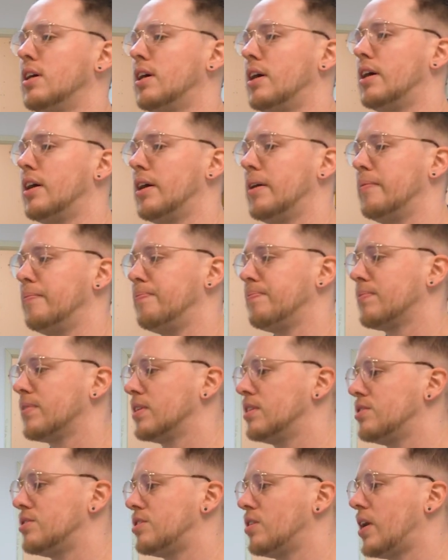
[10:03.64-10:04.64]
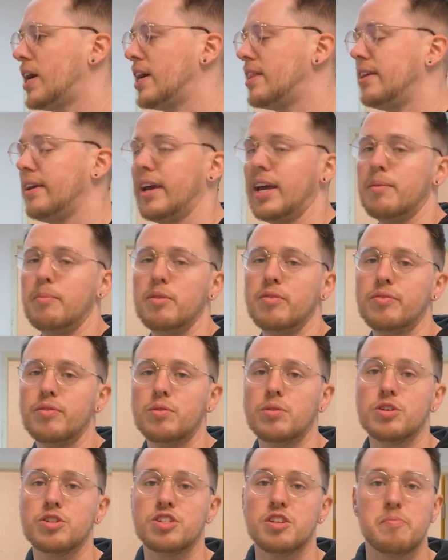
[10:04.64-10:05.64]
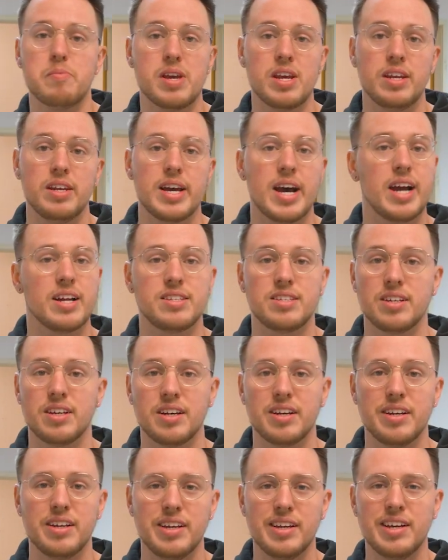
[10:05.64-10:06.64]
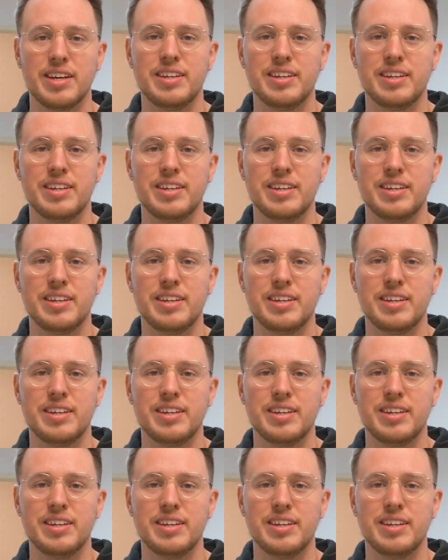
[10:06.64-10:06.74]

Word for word: Um, and so I think I'd be foolish of me not to